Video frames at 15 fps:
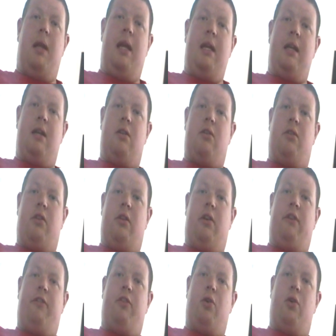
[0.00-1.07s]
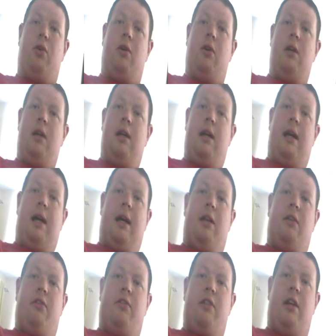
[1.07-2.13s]
Blake Durfour
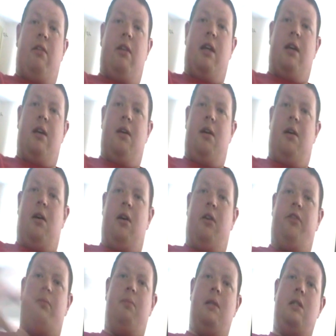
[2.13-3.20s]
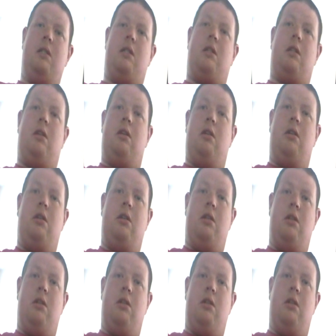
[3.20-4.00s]
and Derek Arsment.